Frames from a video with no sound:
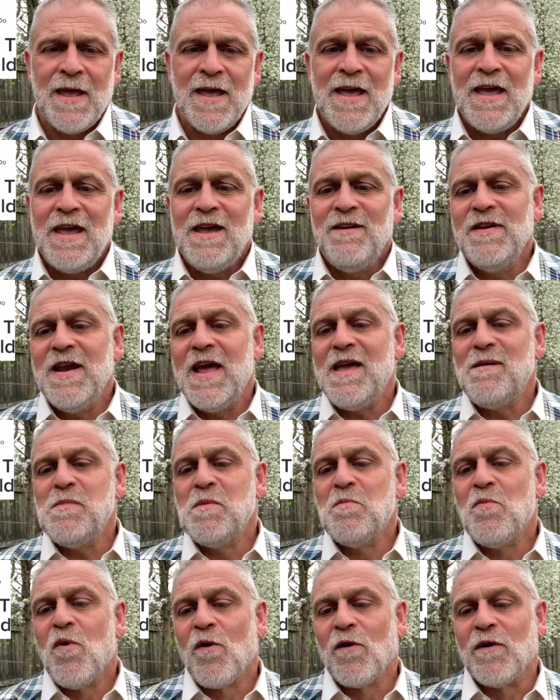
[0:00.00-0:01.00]
Even Amy
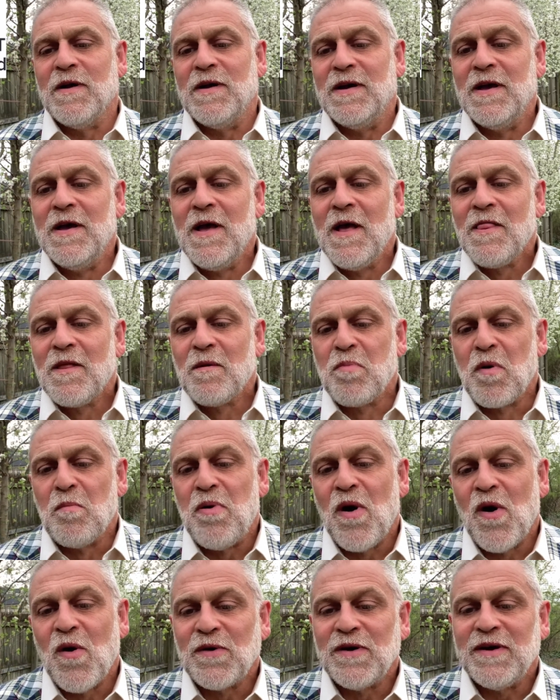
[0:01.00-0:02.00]
Morin, the
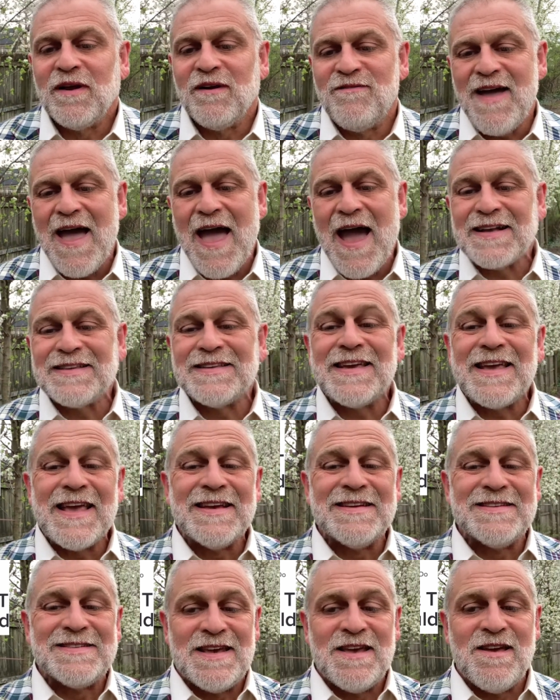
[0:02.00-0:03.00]
proponent of acting
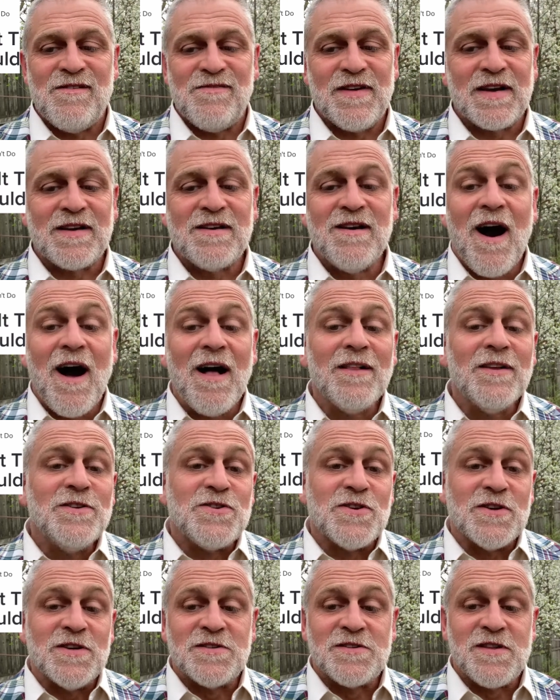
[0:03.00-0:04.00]
as if,
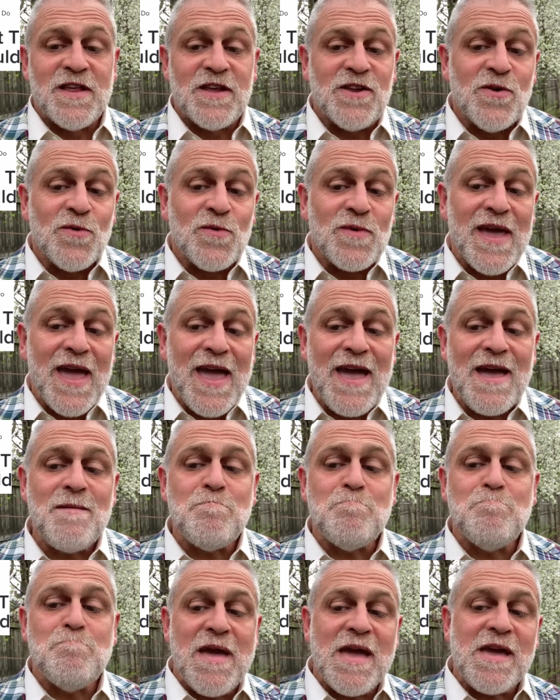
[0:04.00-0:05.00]
acknowledges that you can't
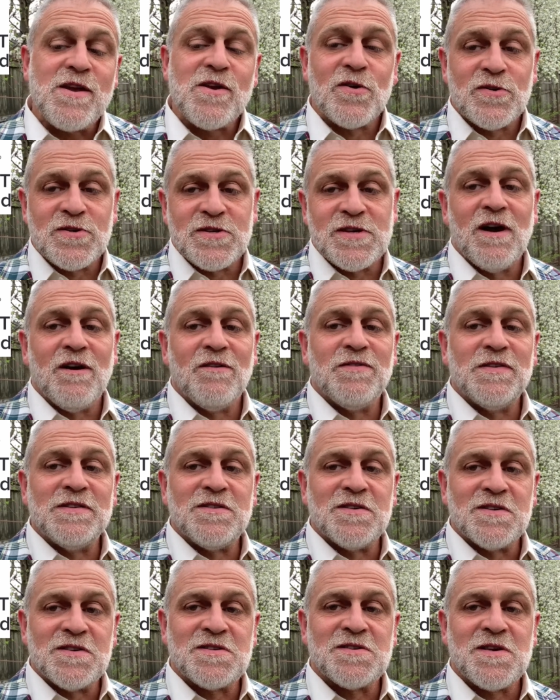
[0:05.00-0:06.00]
make yourself
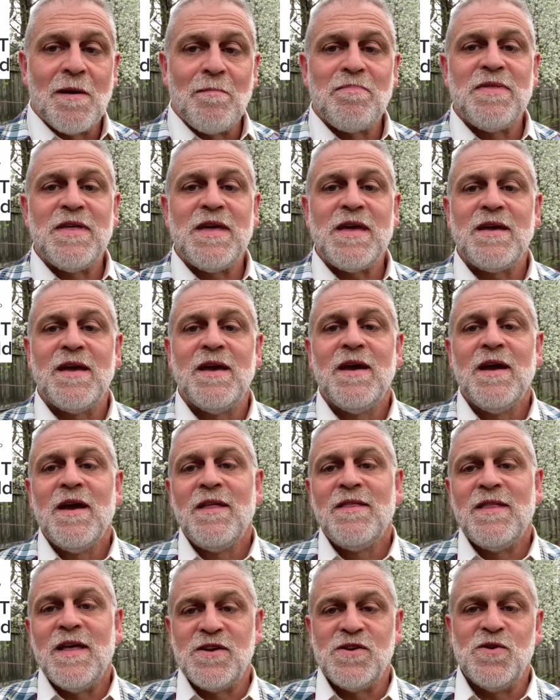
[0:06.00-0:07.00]
into something
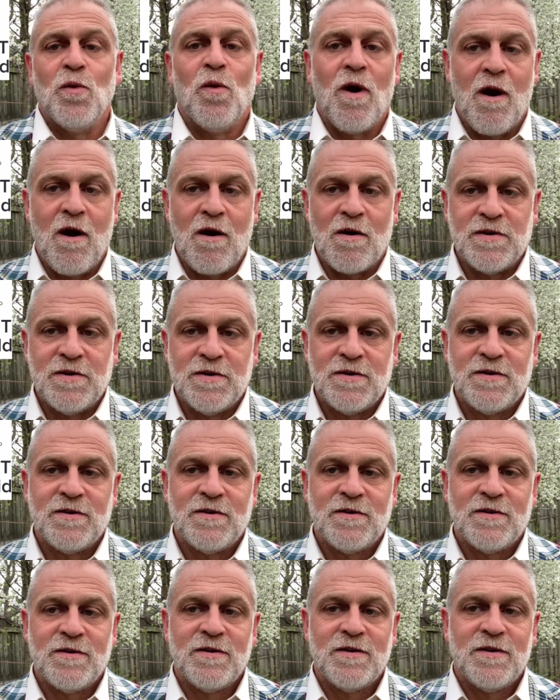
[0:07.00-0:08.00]
that you aren't.
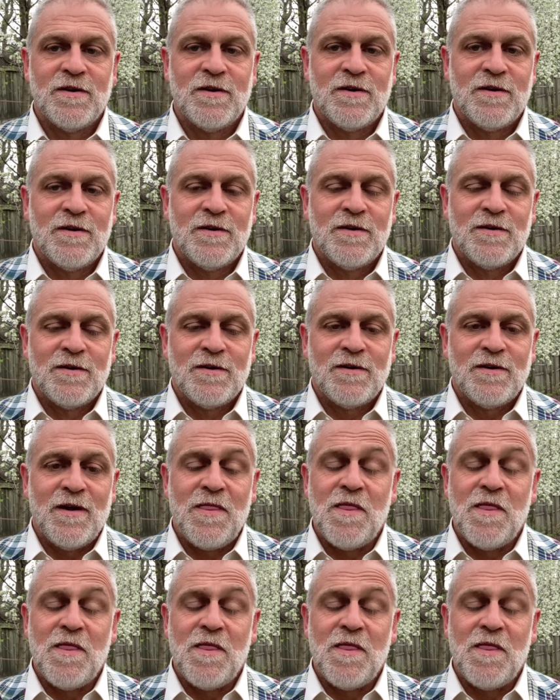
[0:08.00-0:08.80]
And the